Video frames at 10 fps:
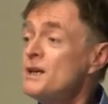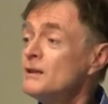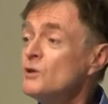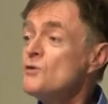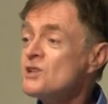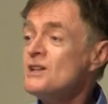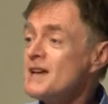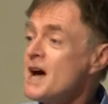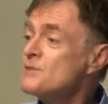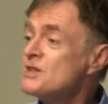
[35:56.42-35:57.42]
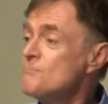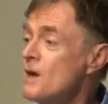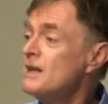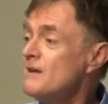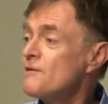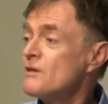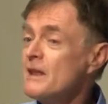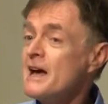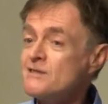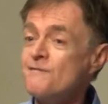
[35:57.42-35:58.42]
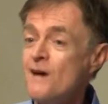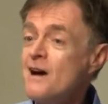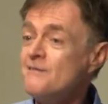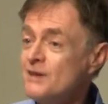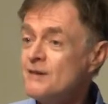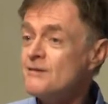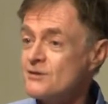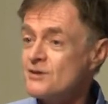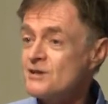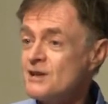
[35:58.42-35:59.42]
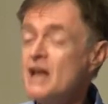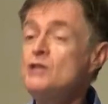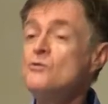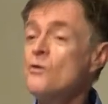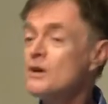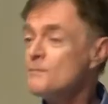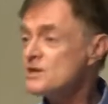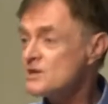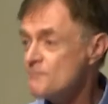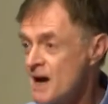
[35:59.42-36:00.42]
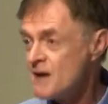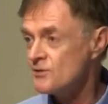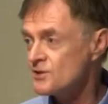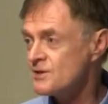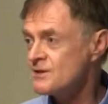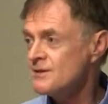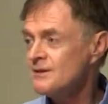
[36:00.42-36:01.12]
been loosening up some money for the last 5 years, enormous amounts.